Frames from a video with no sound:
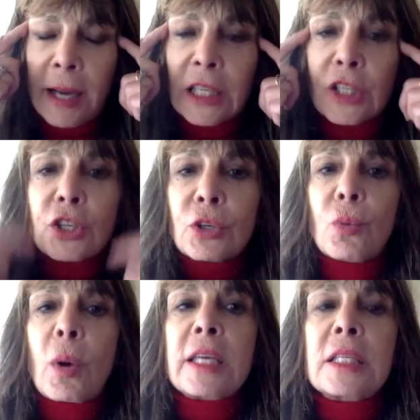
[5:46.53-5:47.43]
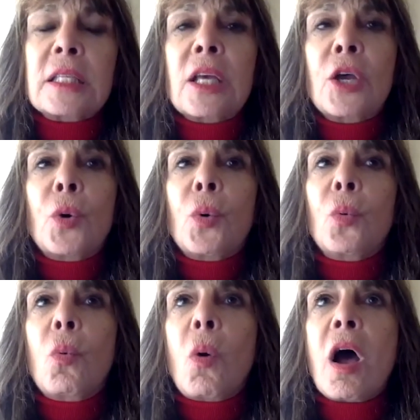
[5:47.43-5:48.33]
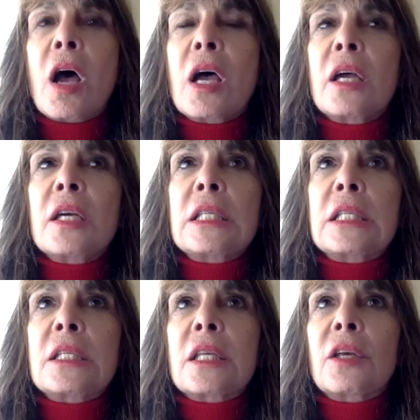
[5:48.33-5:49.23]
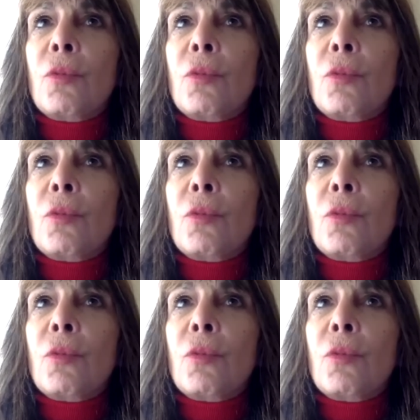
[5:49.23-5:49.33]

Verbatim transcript: Rocky Two was was.